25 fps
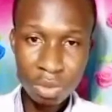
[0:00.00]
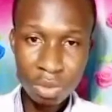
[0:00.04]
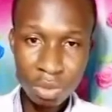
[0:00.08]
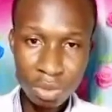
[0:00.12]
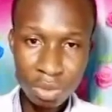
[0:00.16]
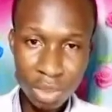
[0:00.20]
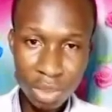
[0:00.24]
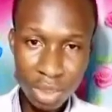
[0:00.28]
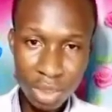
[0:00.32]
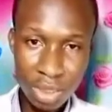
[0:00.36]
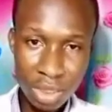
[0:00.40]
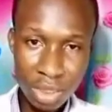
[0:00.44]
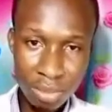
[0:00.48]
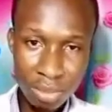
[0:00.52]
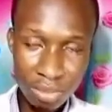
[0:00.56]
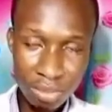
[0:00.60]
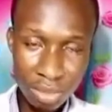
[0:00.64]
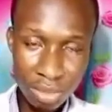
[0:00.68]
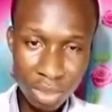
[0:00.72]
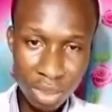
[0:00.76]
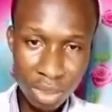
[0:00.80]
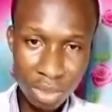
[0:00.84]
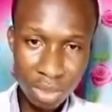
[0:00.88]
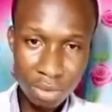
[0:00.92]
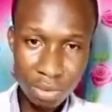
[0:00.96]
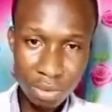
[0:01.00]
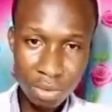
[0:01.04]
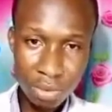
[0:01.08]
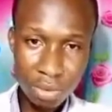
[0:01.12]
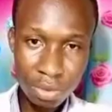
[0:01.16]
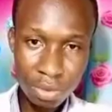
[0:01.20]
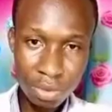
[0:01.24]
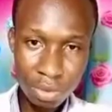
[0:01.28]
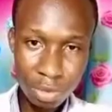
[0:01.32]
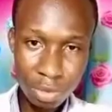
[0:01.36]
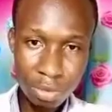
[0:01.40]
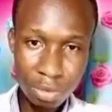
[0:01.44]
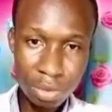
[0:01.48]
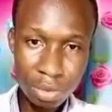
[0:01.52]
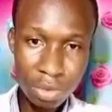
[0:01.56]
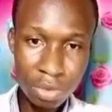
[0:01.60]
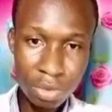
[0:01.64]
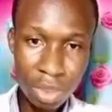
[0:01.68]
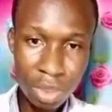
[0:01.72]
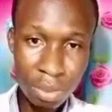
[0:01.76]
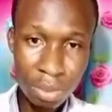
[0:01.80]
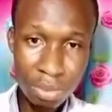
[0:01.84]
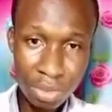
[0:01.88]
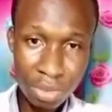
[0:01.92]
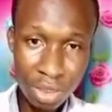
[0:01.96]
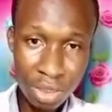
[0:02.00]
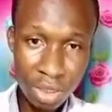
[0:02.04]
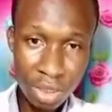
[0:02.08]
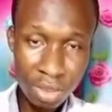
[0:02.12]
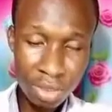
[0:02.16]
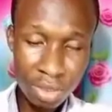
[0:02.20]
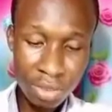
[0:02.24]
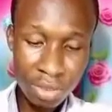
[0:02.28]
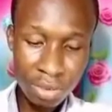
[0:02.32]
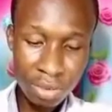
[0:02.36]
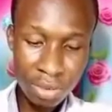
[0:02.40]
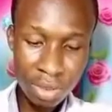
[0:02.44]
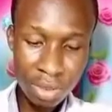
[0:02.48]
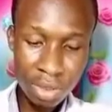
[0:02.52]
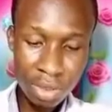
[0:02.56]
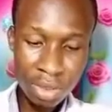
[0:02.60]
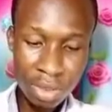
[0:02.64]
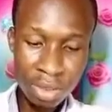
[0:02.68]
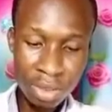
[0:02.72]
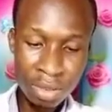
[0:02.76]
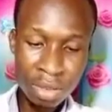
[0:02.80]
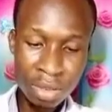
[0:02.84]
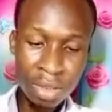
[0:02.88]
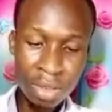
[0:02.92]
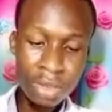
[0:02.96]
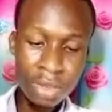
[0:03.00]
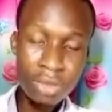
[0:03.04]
we look at some pictures also to be able to appreciate this condition.